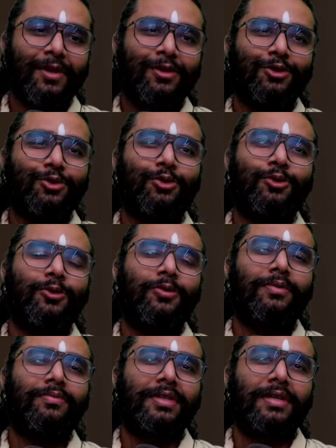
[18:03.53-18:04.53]

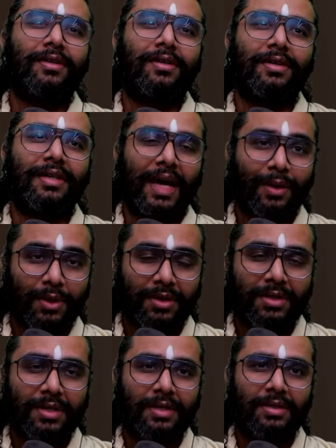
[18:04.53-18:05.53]
So the
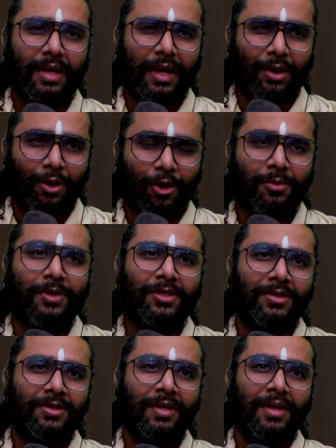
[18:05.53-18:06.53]
diversity is
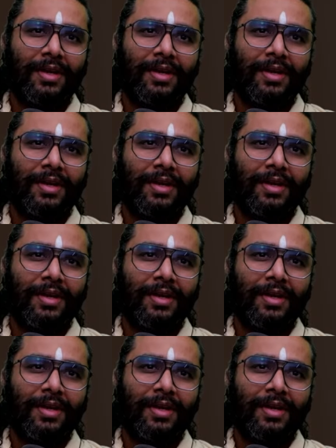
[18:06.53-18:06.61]
enormous.